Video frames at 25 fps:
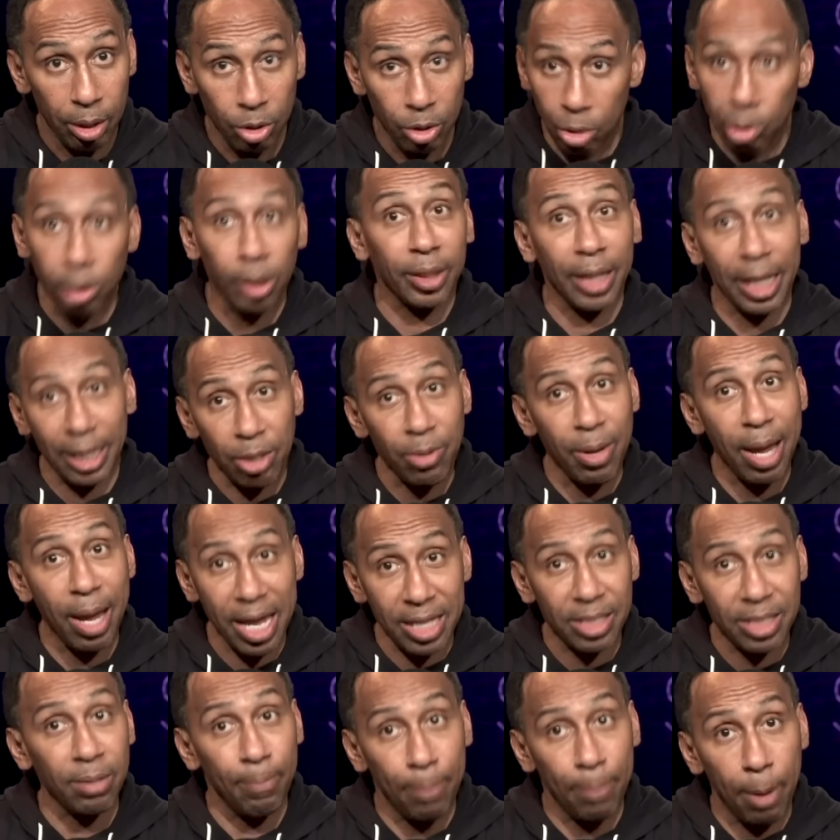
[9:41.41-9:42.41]
You look like you
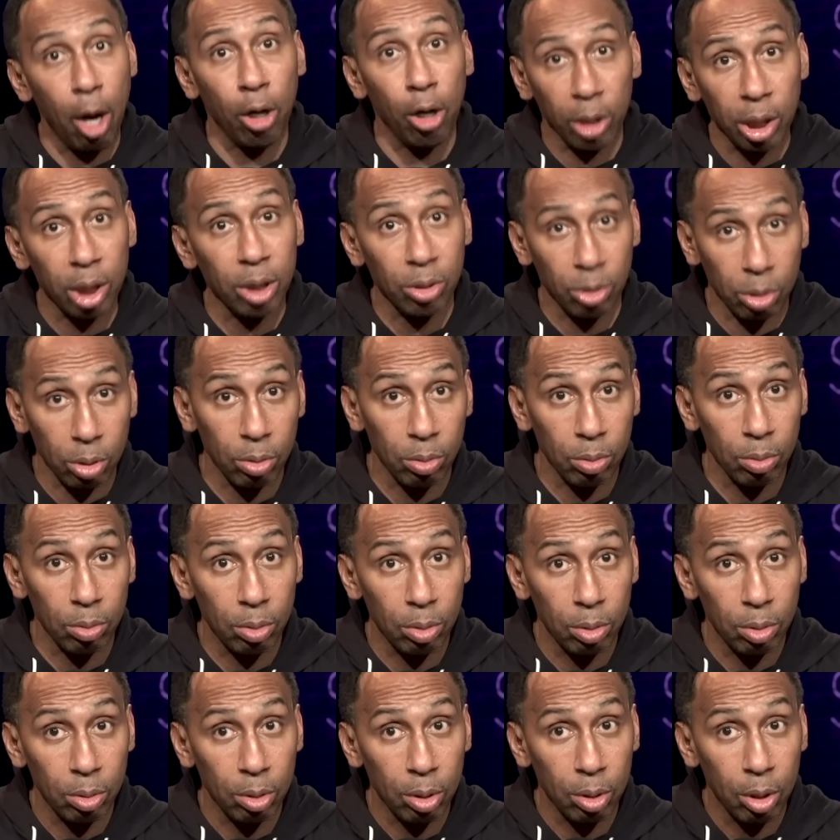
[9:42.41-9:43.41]
had some burgers.
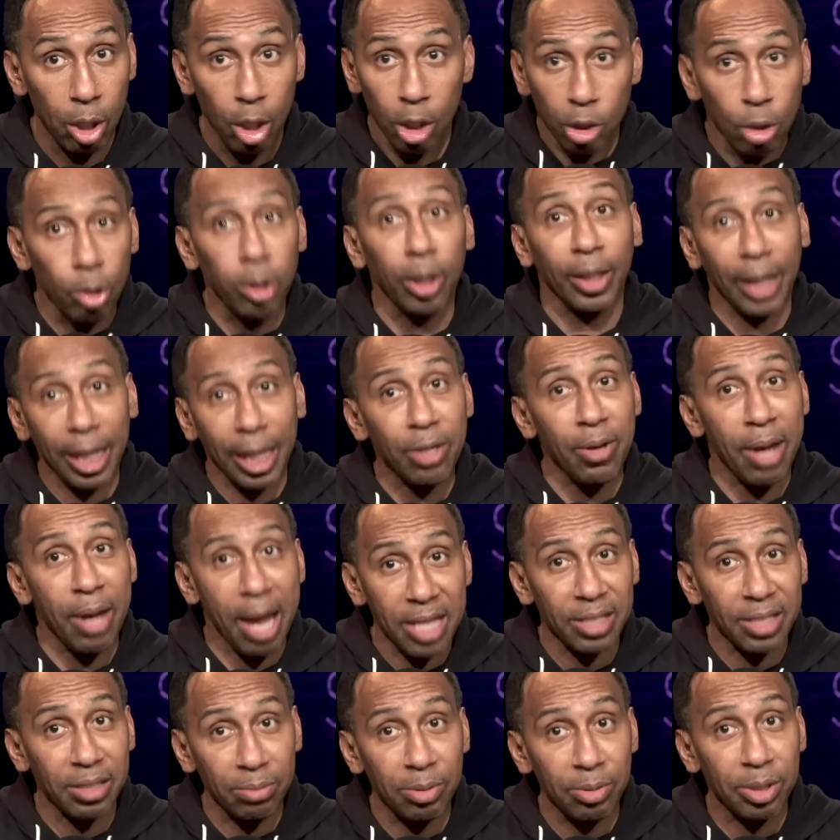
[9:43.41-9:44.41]
You look like you
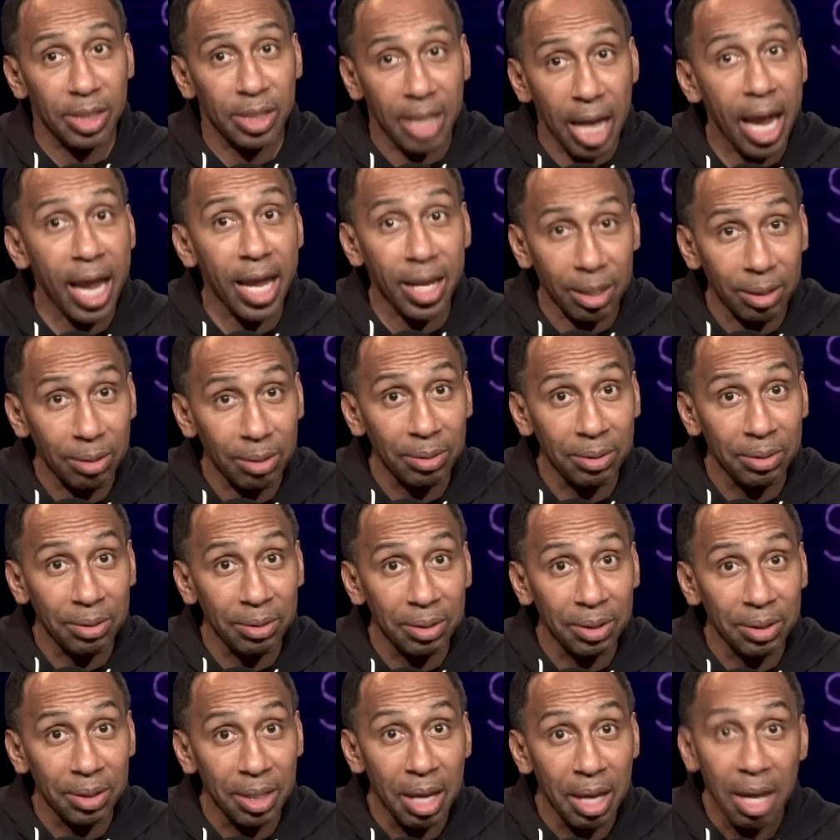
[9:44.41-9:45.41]
had some steak.
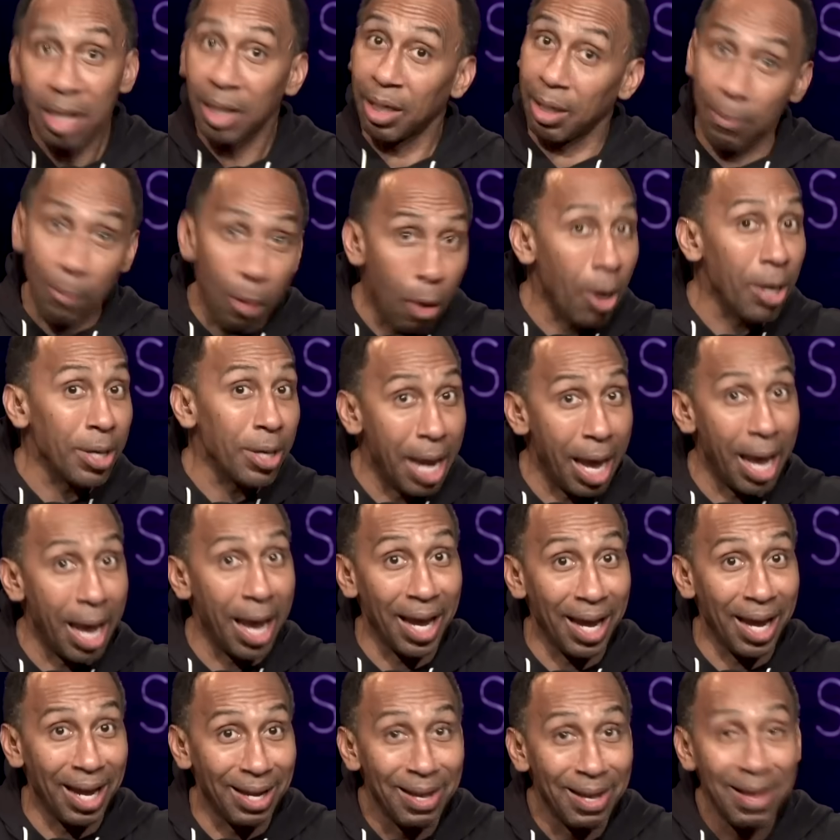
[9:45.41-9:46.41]
Come on
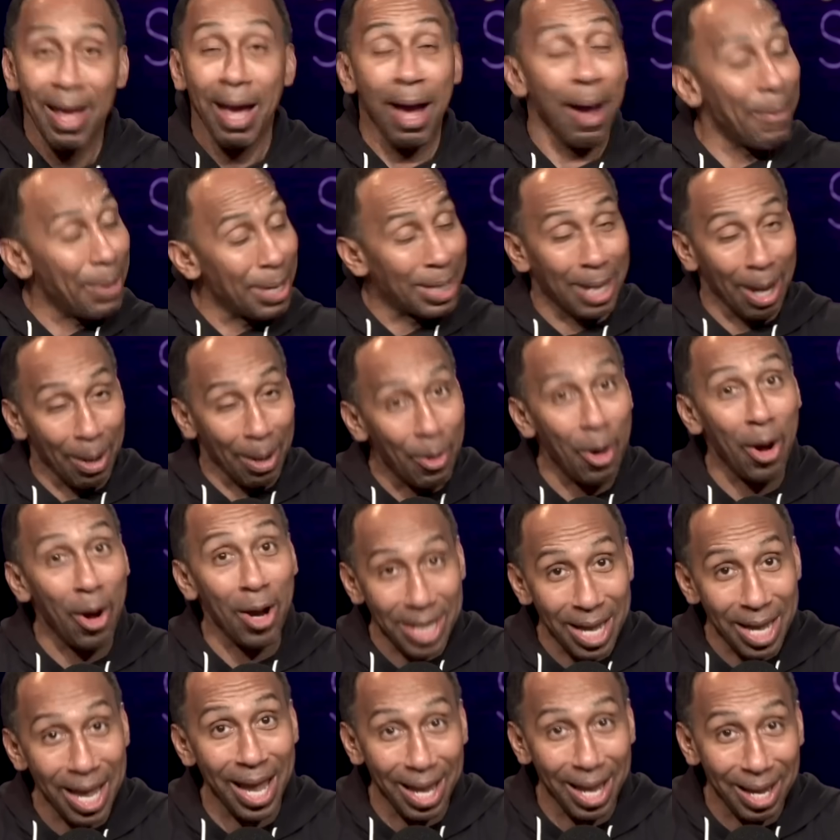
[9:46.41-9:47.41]
now. I mean, come
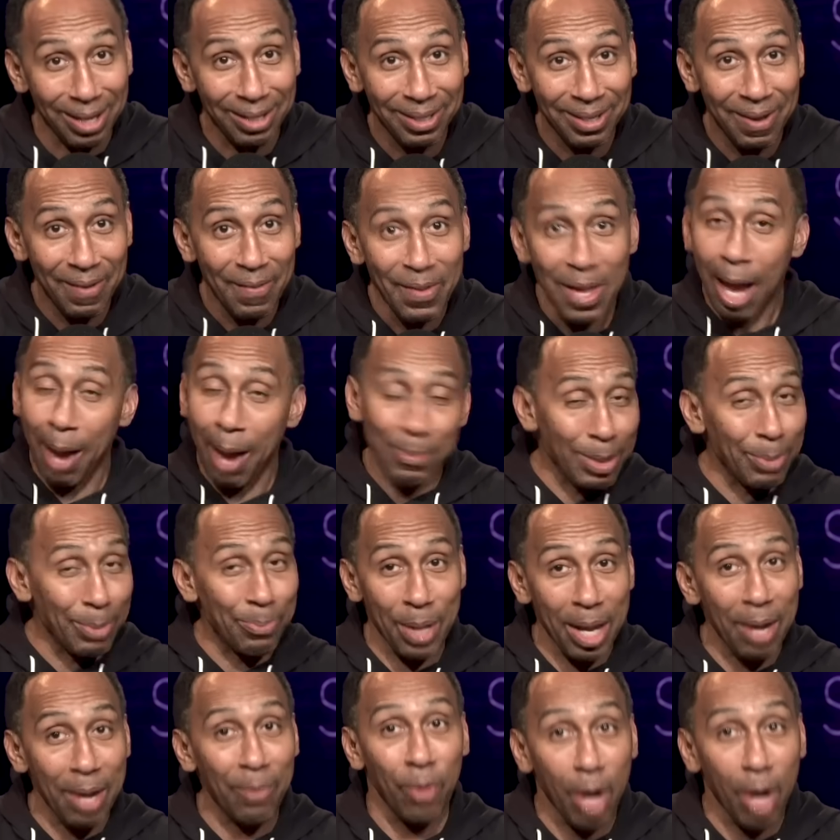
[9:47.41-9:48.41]
on now. I'm just
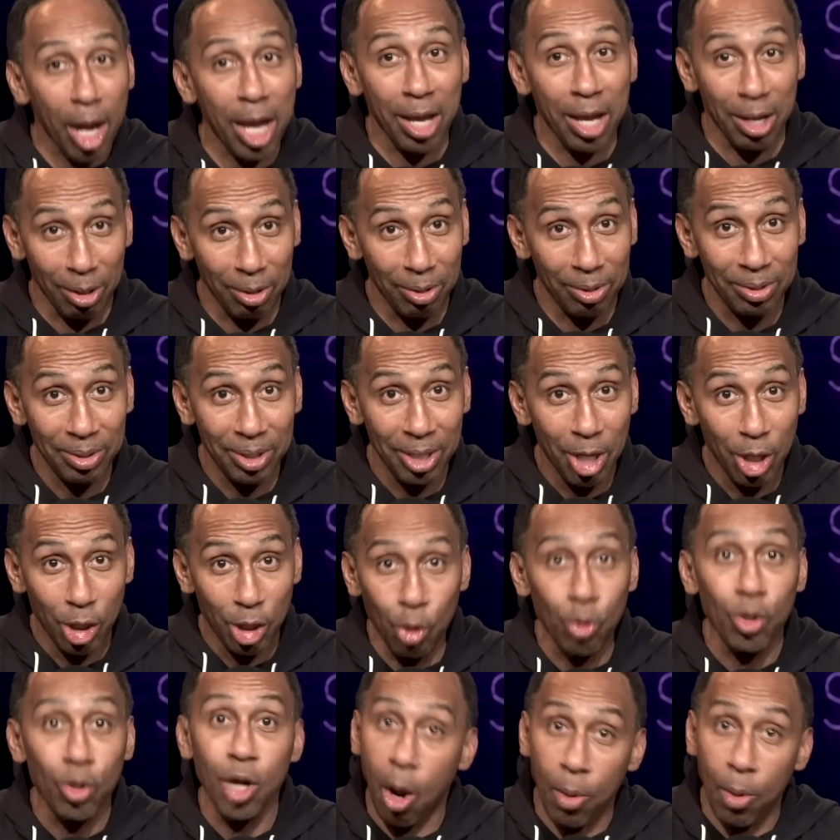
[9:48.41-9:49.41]
being real.
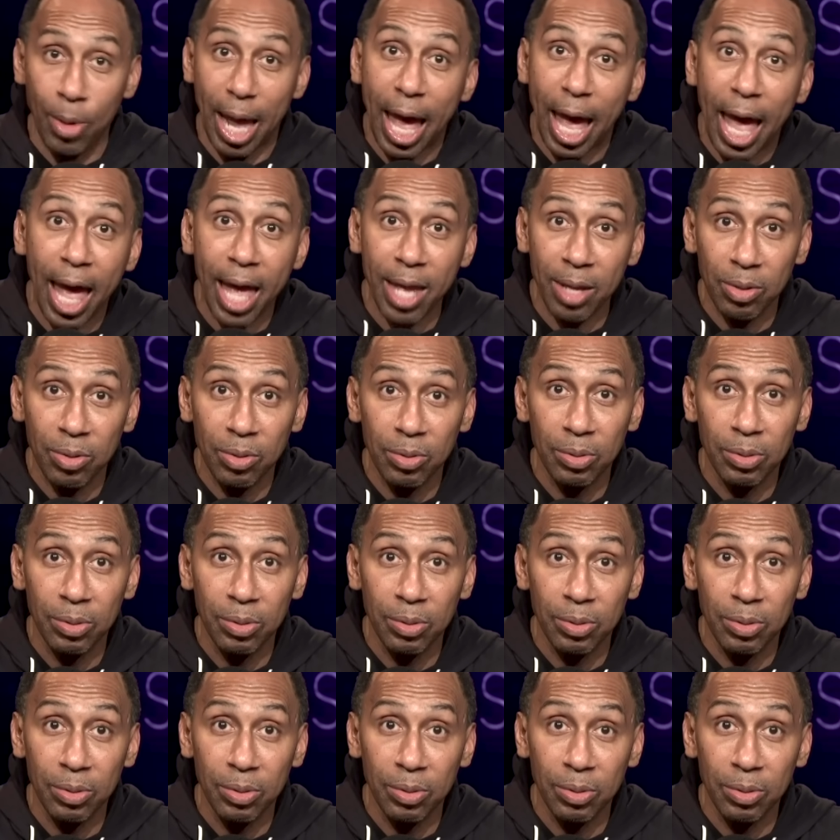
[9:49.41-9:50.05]
You know that.